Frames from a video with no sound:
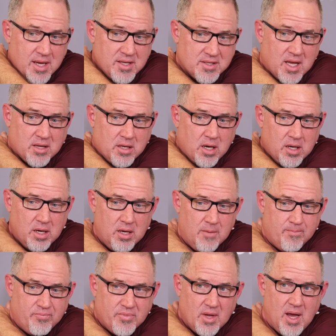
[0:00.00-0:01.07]
things, I thought,
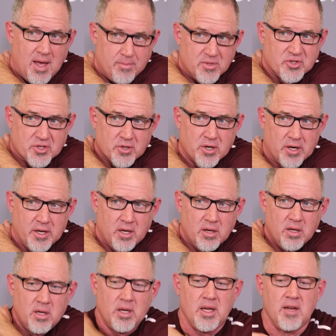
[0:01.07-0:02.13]
at Missouri,
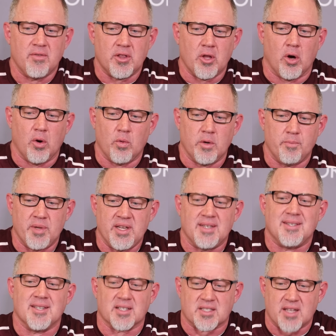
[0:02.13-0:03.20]
even though it would be
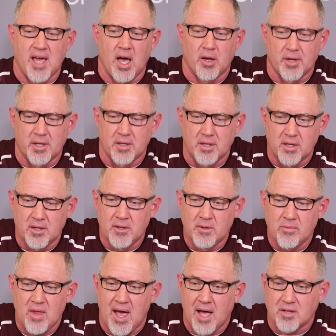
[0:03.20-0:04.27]
discounted
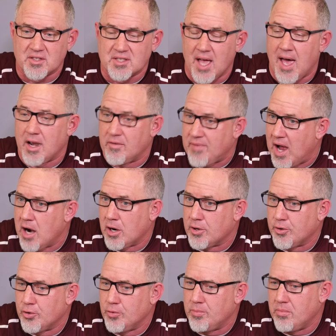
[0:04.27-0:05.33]
outside of our
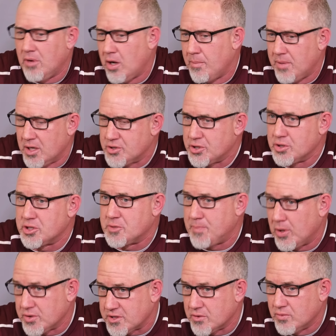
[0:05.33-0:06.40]
group, because you're
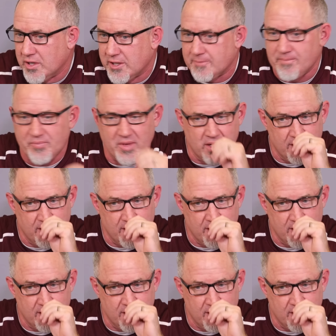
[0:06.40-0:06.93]
supposed to win.